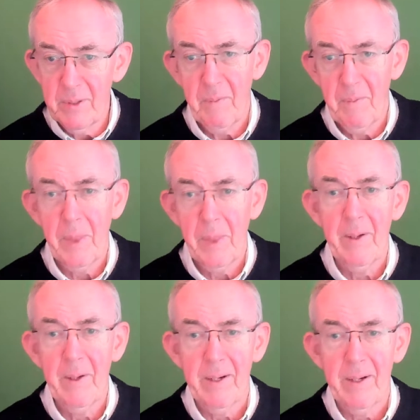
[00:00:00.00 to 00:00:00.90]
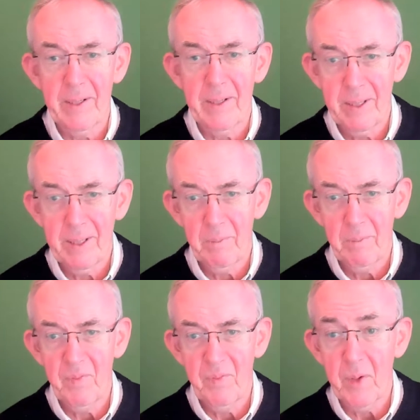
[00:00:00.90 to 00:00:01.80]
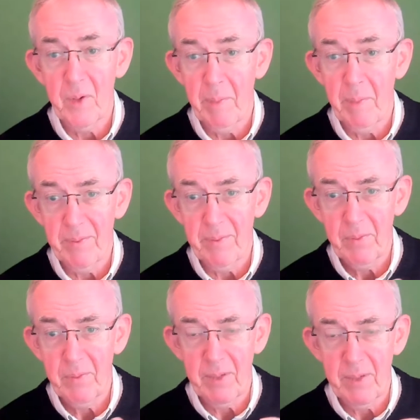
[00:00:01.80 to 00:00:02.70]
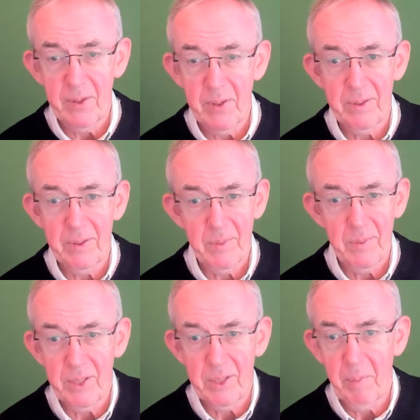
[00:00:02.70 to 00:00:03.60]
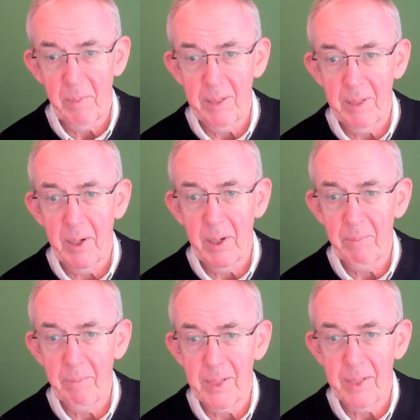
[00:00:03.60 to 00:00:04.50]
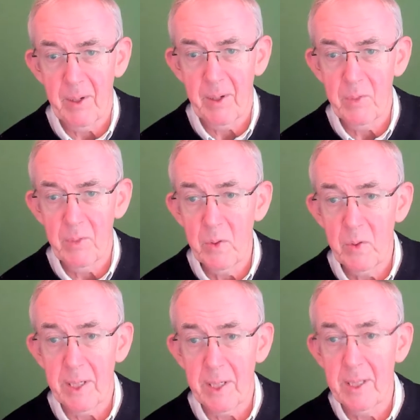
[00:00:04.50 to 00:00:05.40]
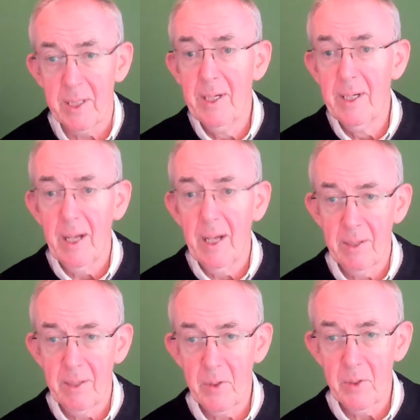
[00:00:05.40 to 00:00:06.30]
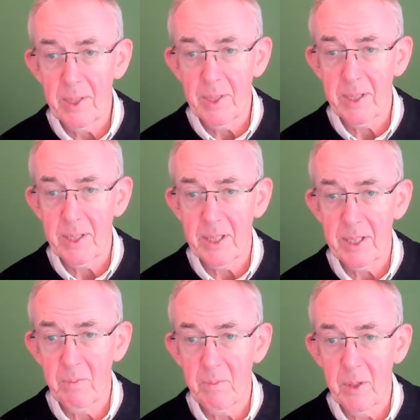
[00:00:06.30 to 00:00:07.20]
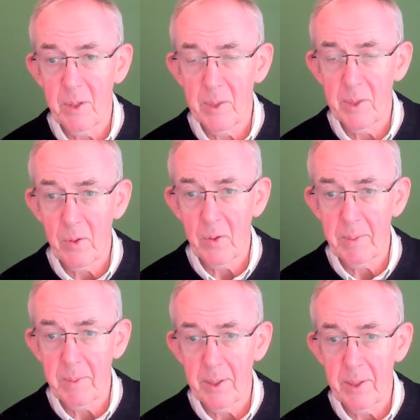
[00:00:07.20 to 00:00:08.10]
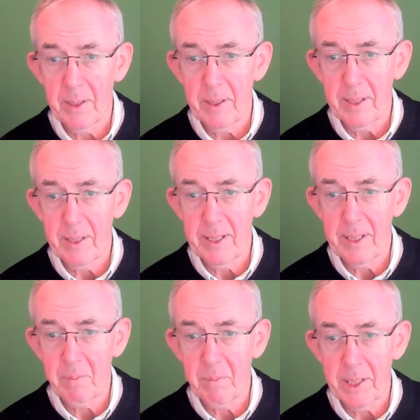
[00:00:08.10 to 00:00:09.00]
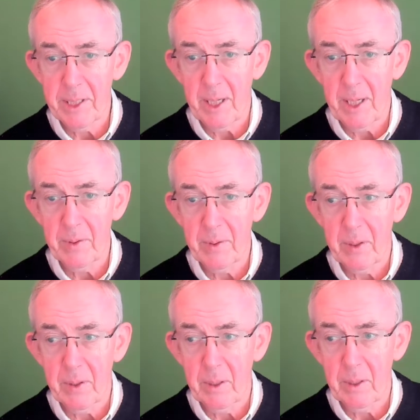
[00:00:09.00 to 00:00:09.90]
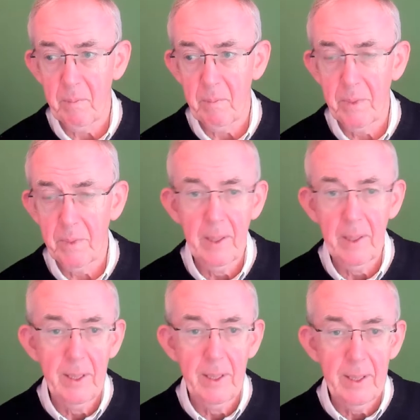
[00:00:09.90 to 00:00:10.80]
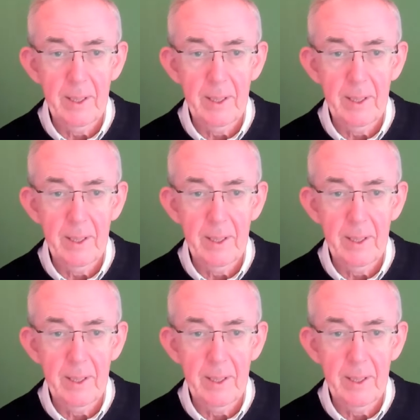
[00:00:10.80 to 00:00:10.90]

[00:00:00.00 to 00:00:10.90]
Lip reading: Okay, great band from Sheffield. That's a by the by, and back to our music. And the music system that we talked about earlier is Mixcloud.com. Now,